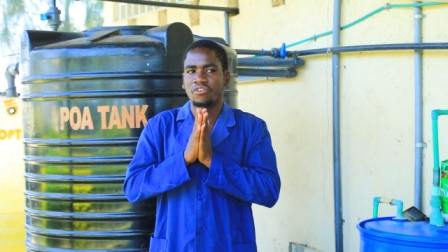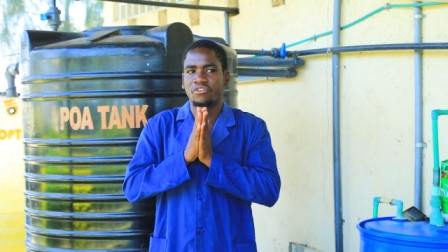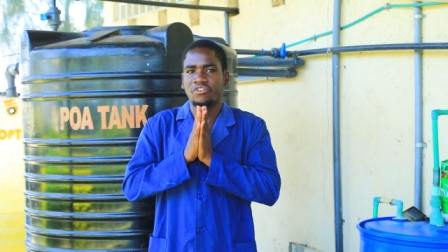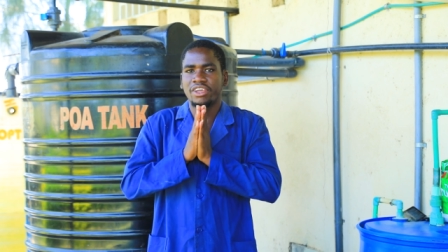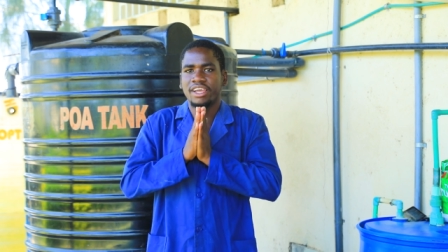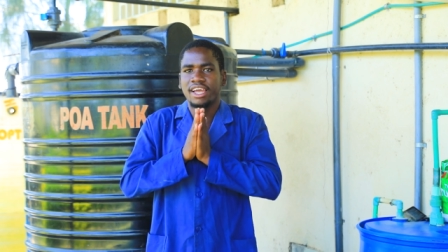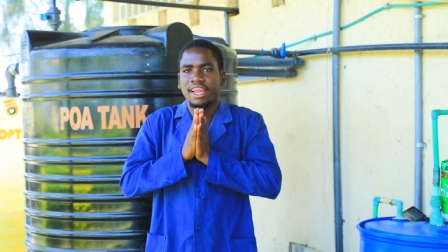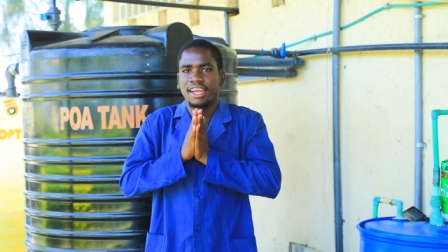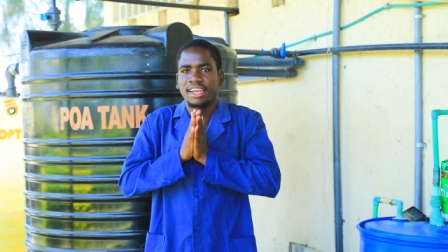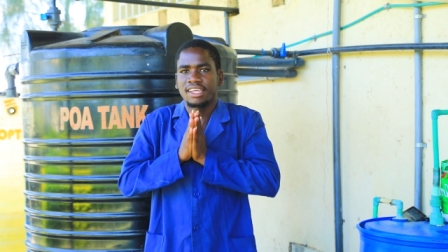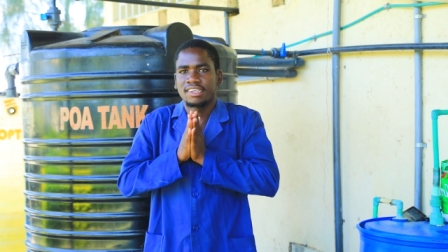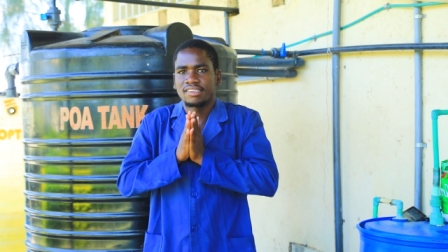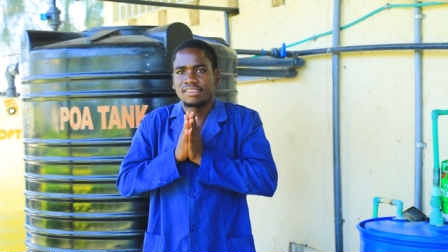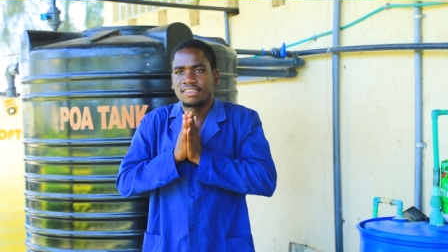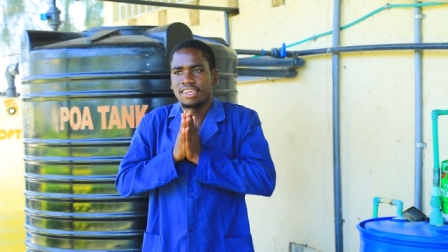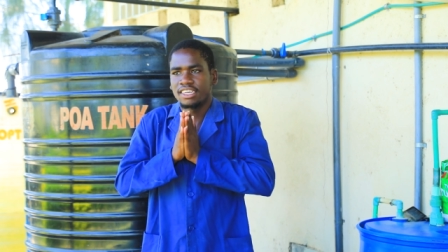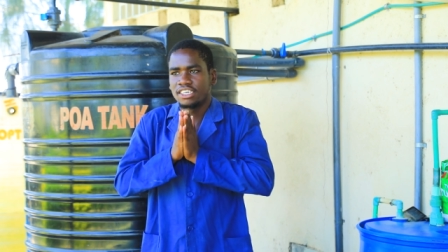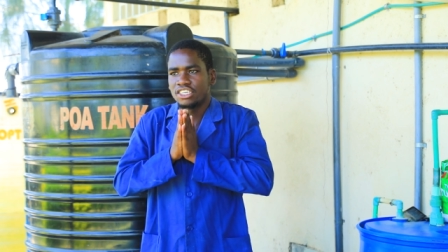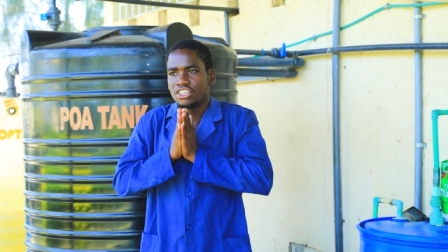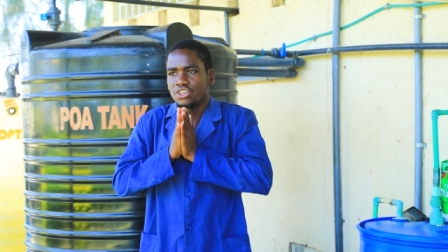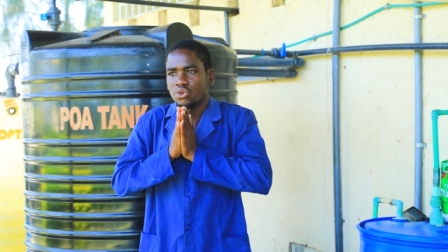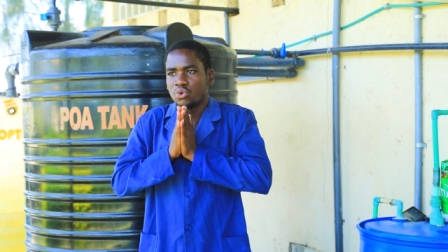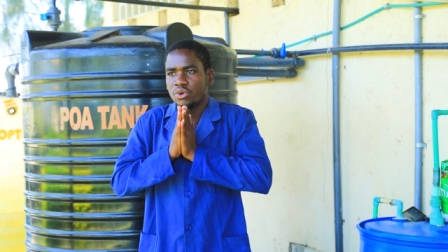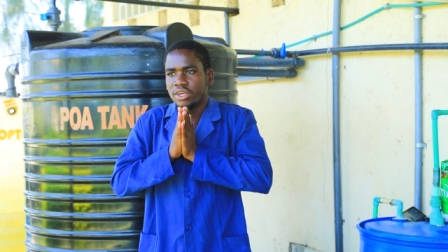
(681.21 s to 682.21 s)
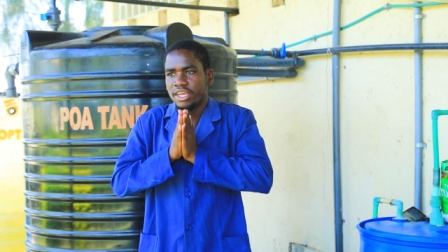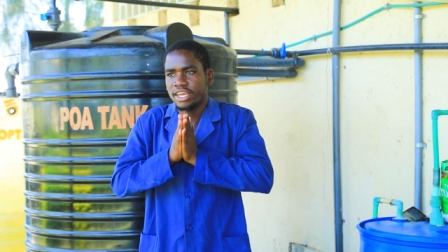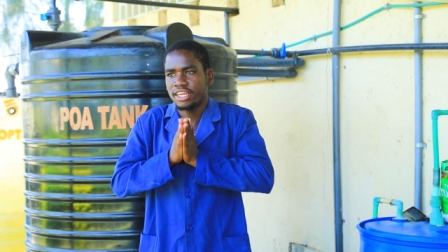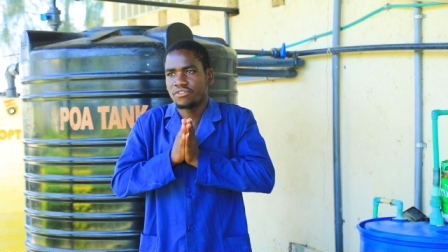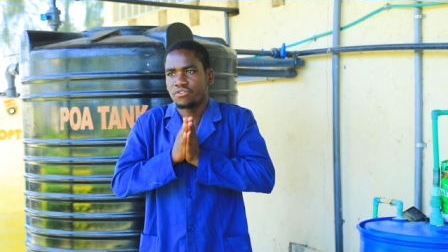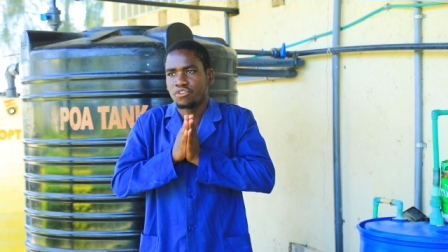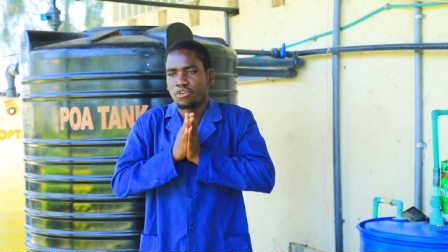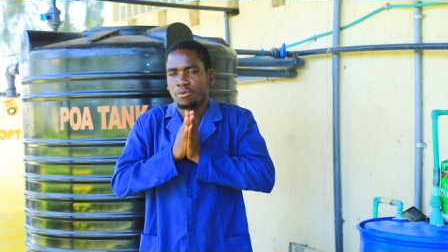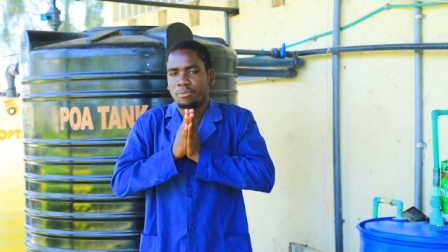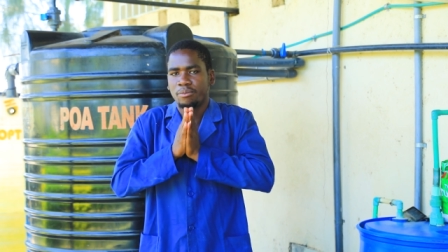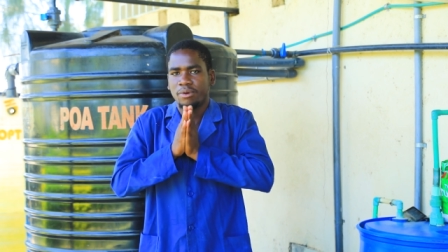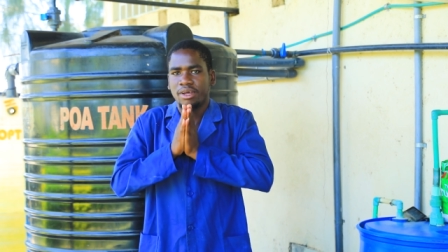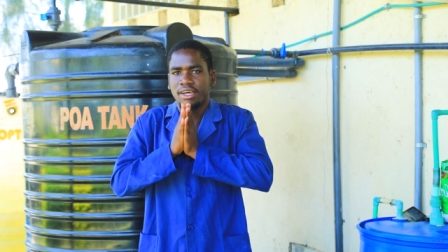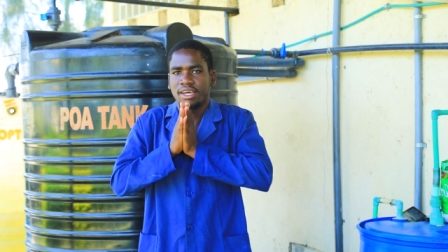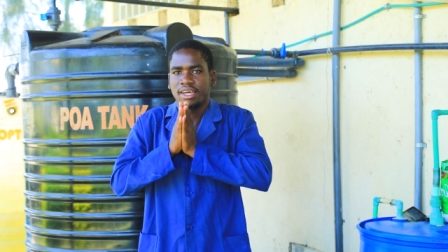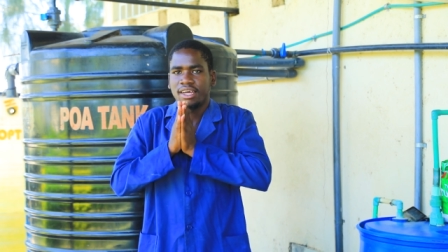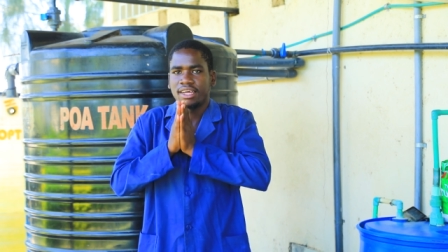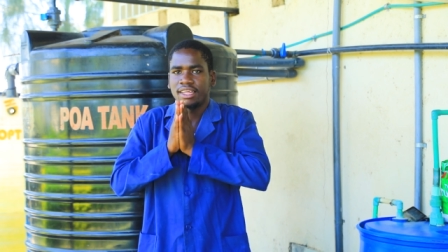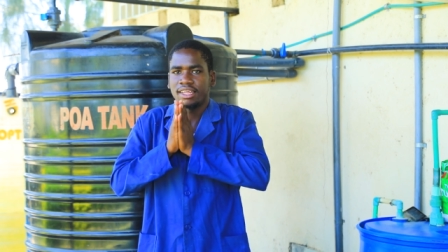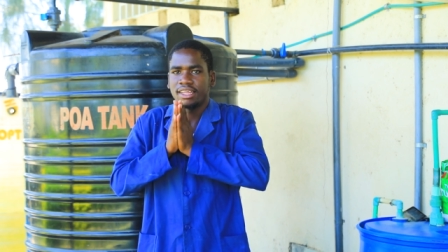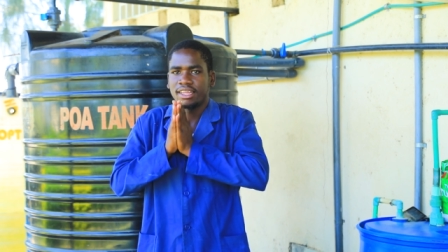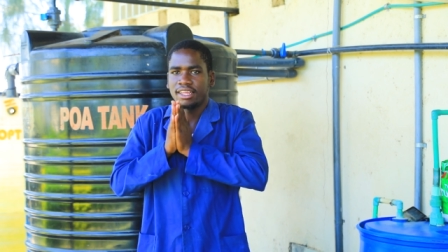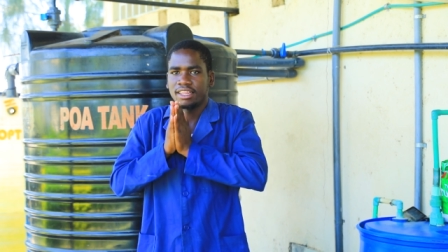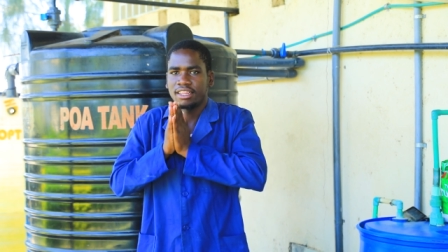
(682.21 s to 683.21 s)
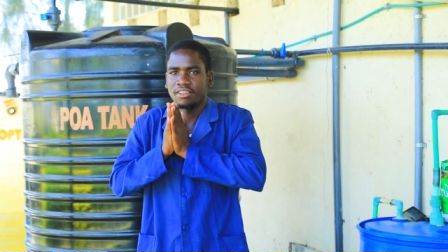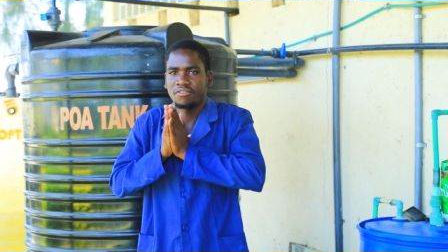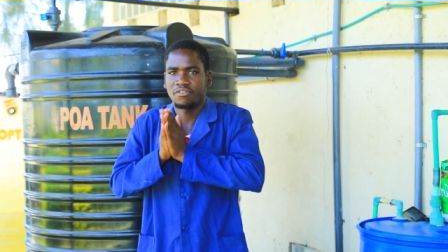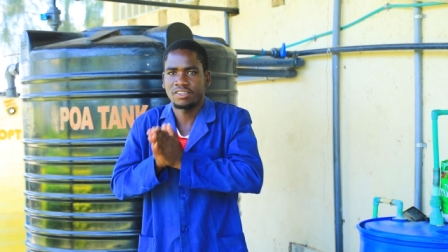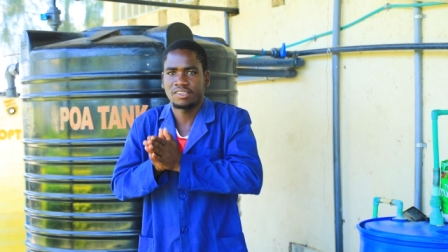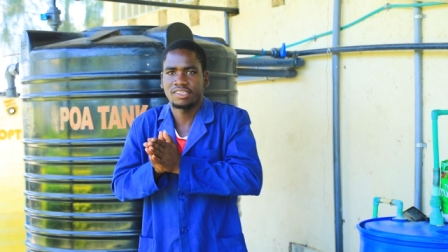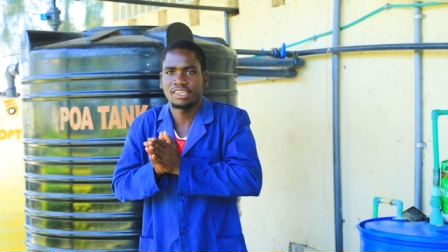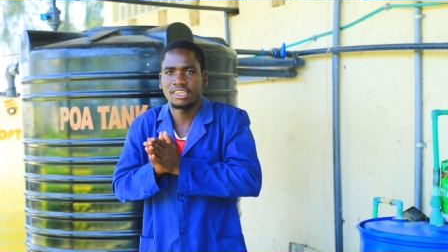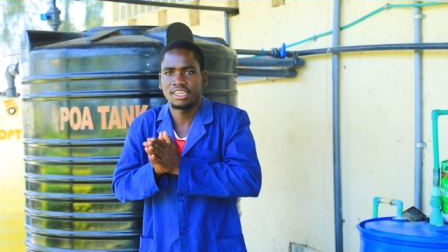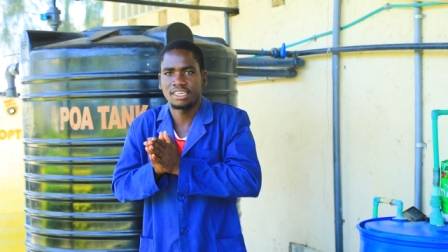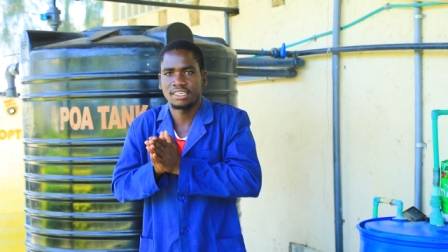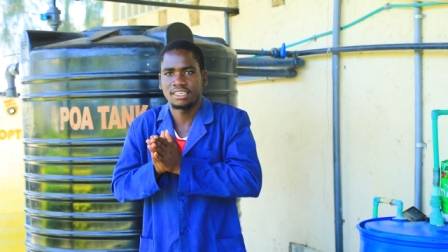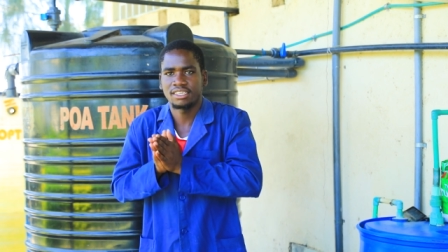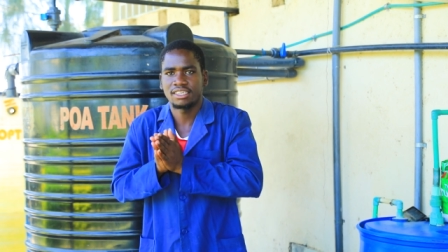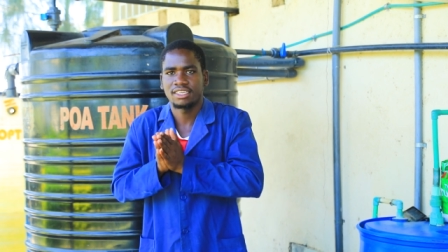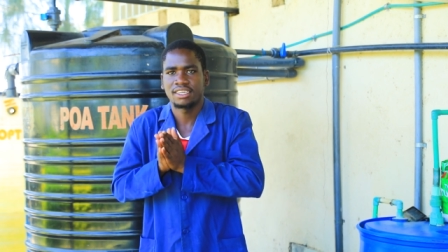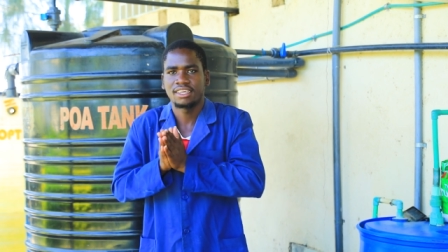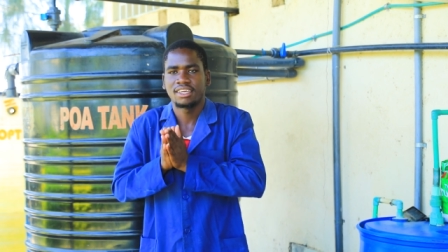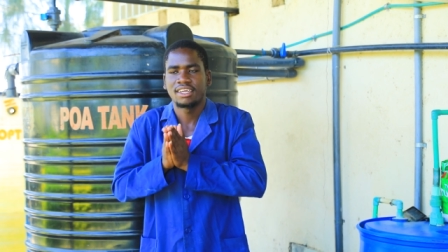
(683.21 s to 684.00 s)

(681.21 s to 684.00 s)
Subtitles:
fingerlings that you get from the facility.